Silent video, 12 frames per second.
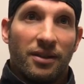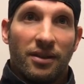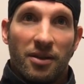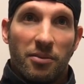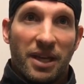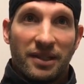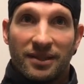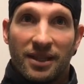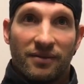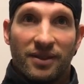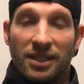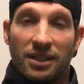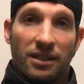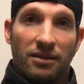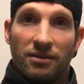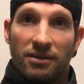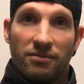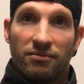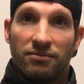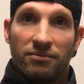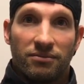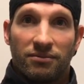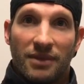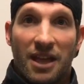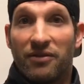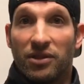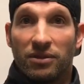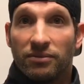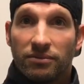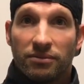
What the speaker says: the best I've seen it ever.